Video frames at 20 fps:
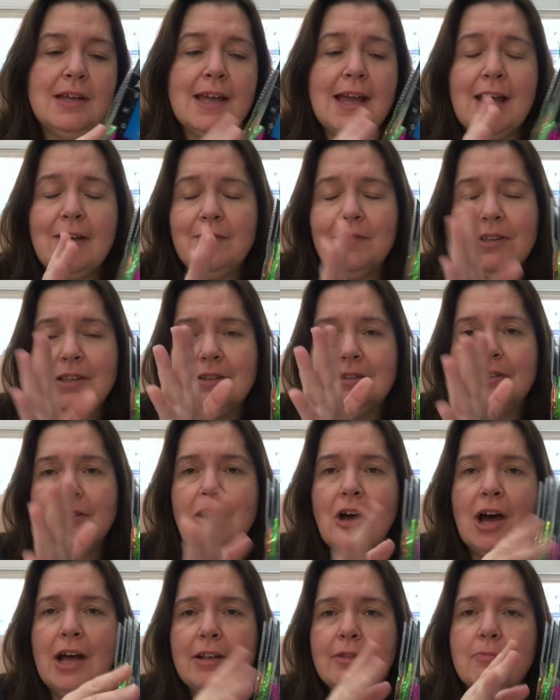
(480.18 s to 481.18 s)
haven't
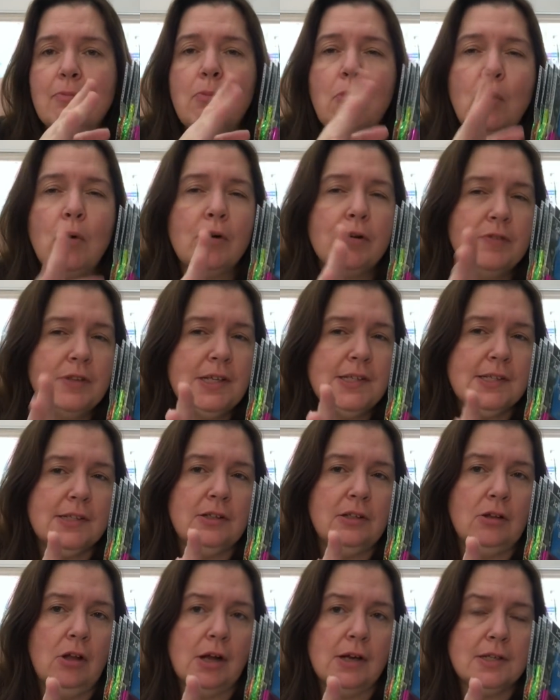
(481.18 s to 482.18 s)
gotten more of these
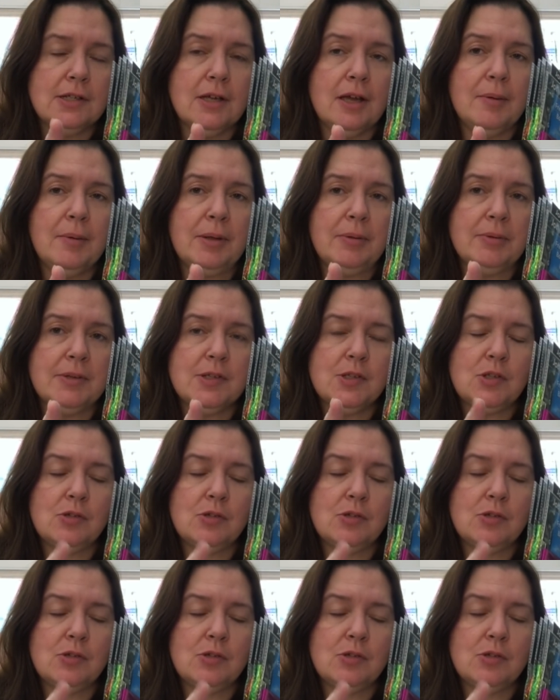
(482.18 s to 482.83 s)
in a long time at my